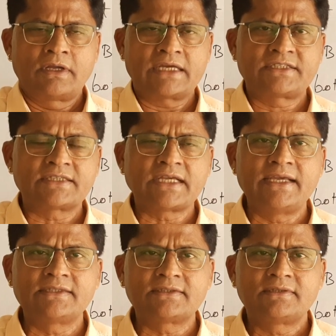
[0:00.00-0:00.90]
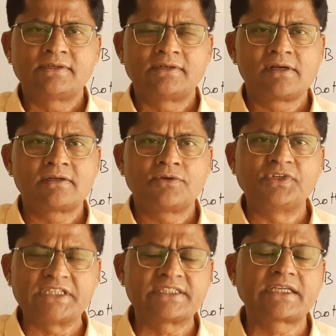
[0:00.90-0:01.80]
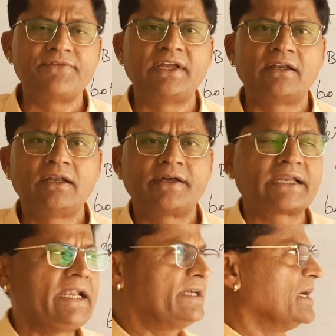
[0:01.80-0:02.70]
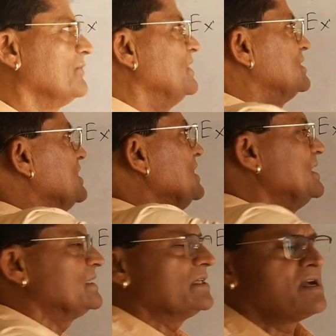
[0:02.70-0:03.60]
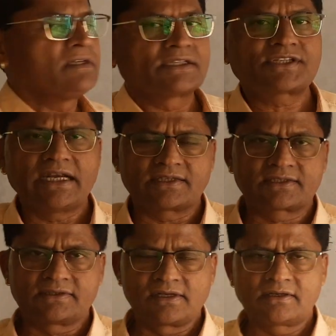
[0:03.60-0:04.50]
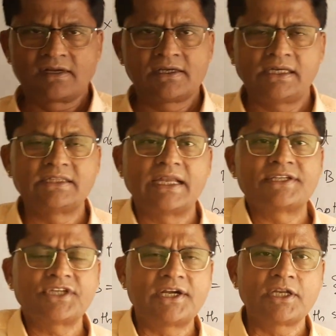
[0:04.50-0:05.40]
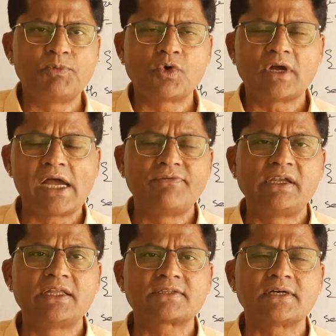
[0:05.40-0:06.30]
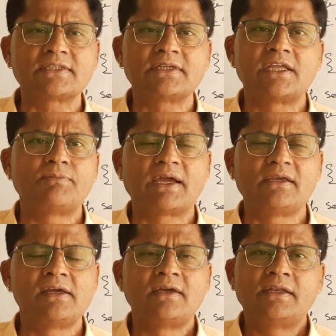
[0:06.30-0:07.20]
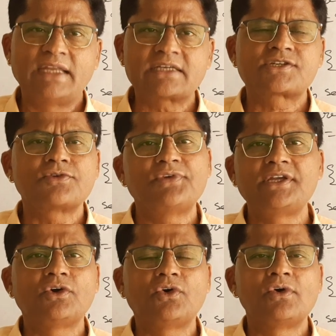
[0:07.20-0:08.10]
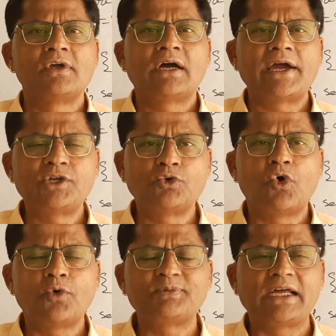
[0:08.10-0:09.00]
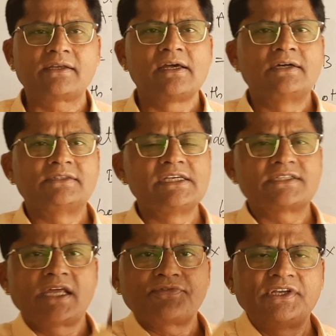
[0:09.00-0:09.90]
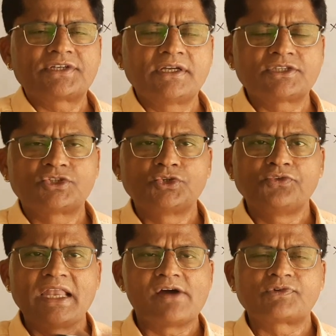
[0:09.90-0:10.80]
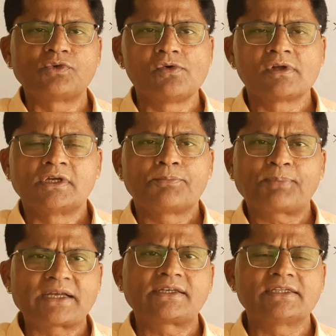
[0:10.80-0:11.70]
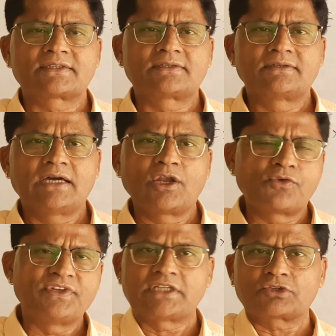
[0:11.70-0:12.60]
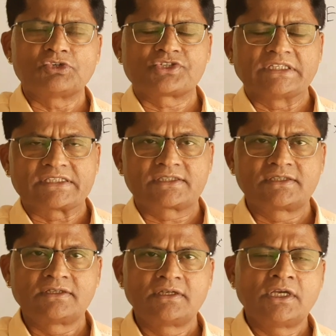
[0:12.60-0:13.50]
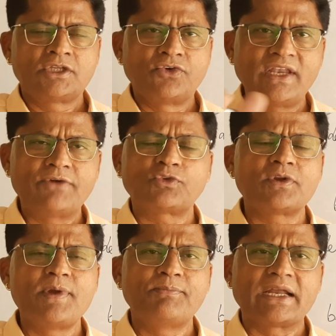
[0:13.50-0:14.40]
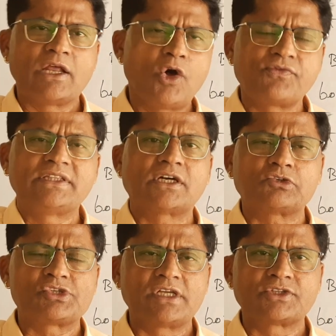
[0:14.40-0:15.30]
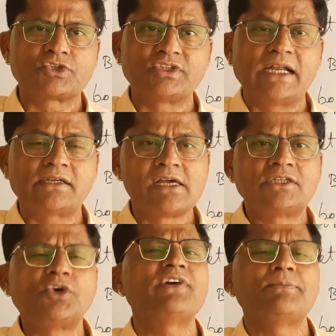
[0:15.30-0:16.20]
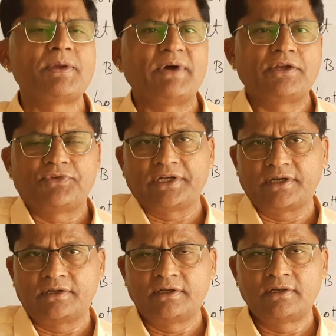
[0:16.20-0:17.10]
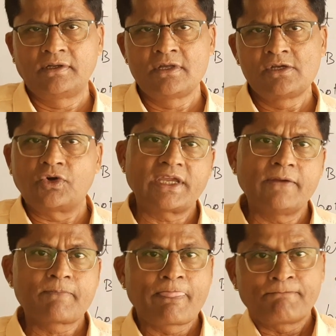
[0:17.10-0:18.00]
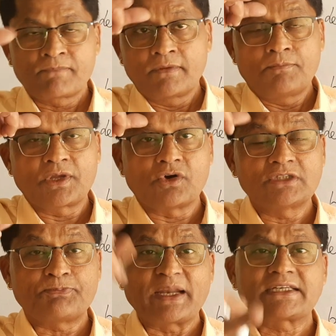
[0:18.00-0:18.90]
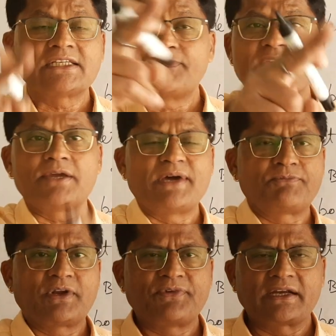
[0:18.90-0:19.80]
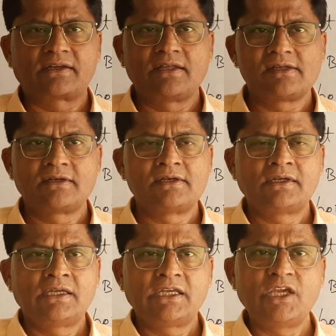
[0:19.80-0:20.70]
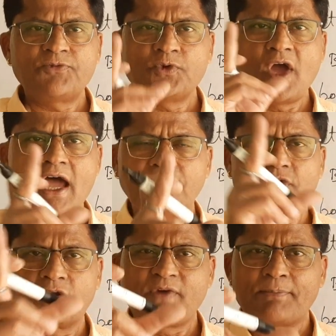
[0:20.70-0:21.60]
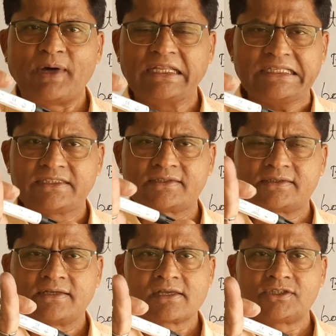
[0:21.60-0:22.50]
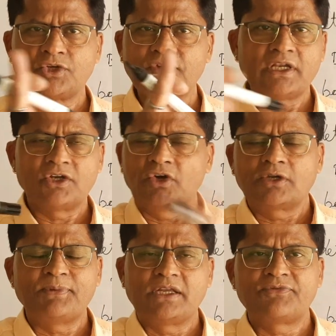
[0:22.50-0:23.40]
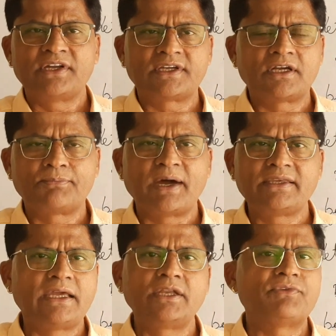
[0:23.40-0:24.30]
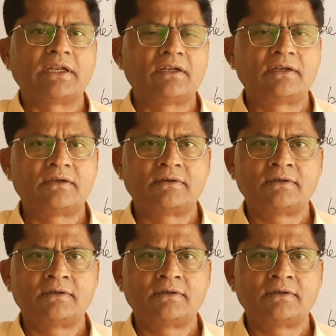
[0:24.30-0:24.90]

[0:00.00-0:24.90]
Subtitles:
Exercise which is given related with these sets in the NCERT book I will discuss in my next video. I do hope that these definitions you will have to practice along with the questions. You will have to remember along with the questions so that you will be benefited. Okay? Because practice makes a man perfect. If you have your weapons, you will not be defeated by anyone